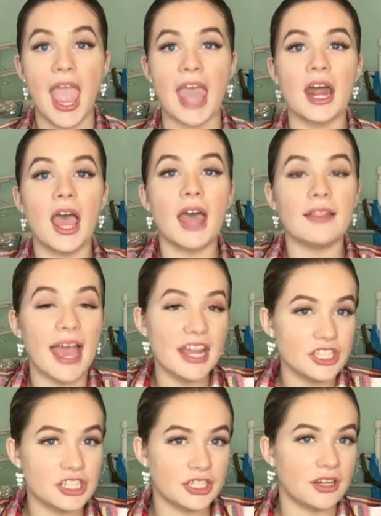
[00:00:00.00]
And
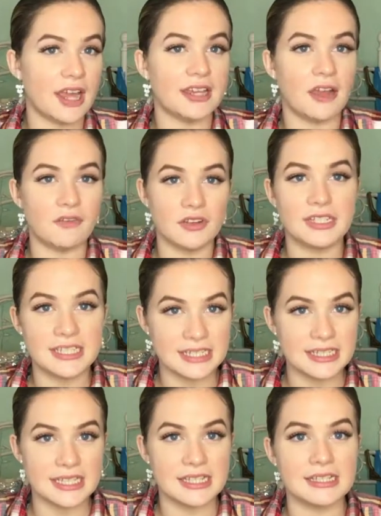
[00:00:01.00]
last year I never
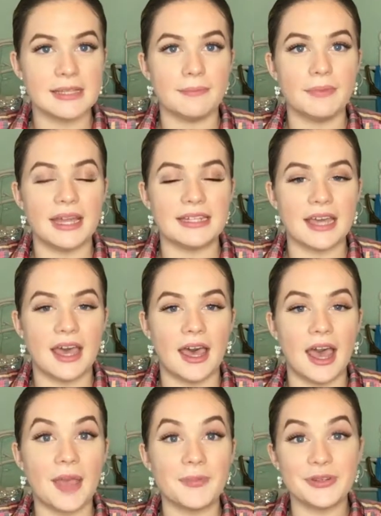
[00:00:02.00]
did this, but
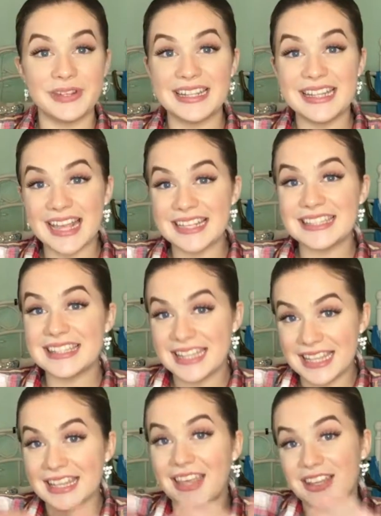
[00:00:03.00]
I'm doing it
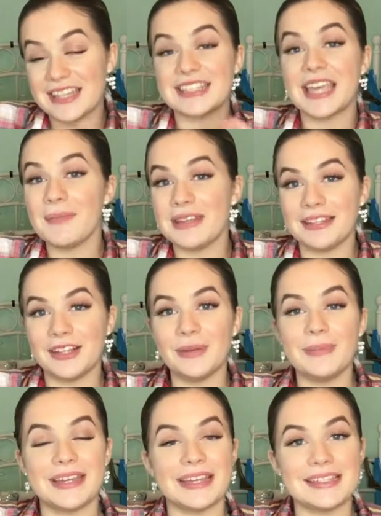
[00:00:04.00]
this coming
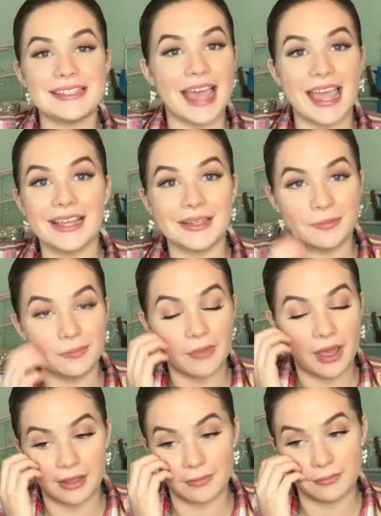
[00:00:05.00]
year, because I
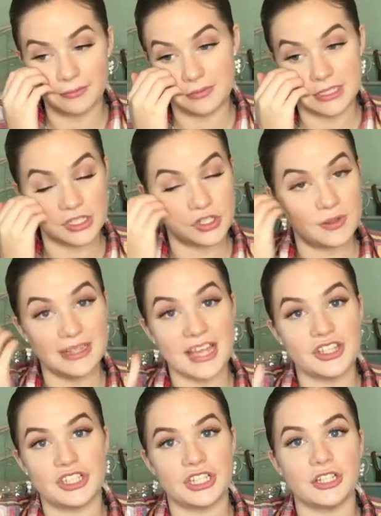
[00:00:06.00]
didn't do it
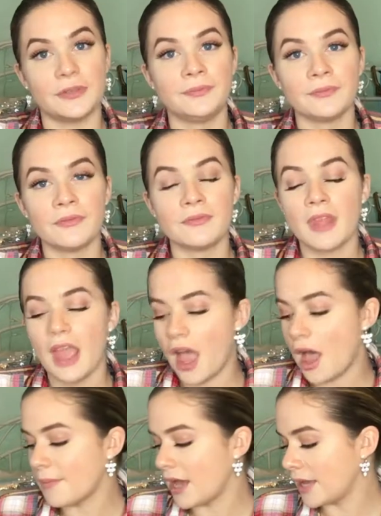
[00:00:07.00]
last year.
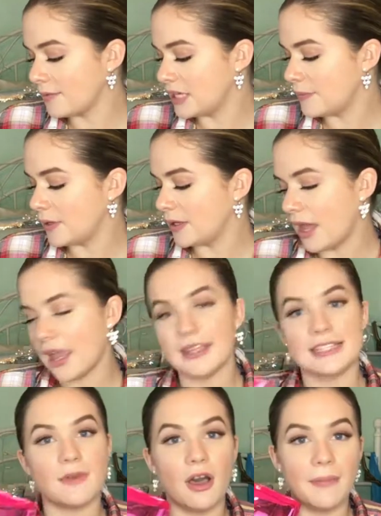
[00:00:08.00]
I am keeping
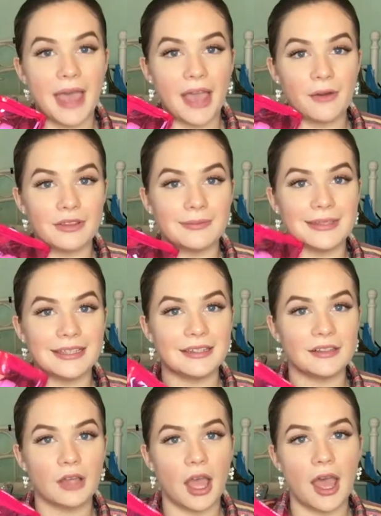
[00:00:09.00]
a small bag with
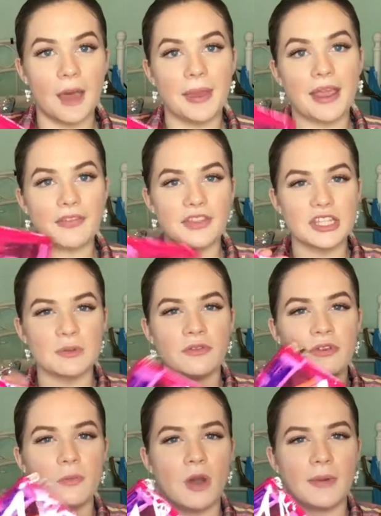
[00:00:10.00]
me. I got this
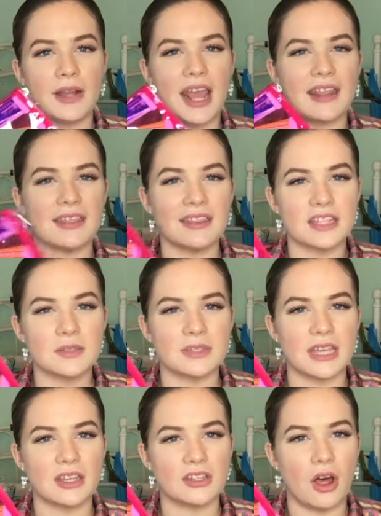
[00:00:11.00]
one from Walmart. I think this
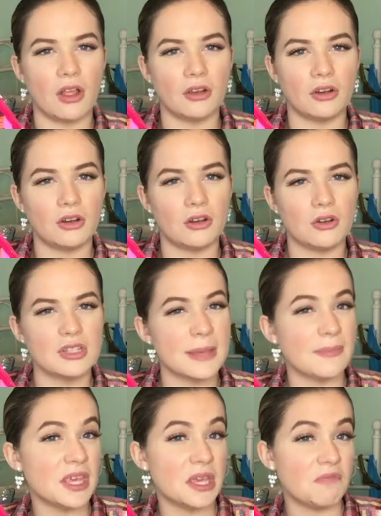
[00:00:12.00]
was like $1 or
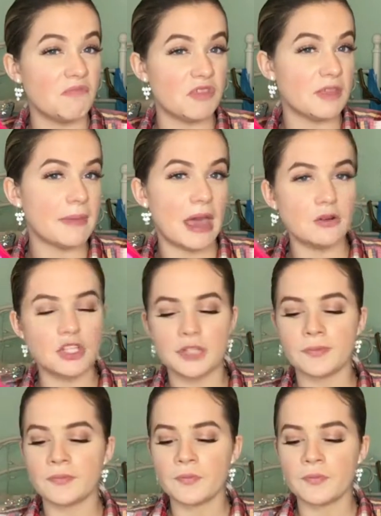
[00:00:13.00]
something, the pouch.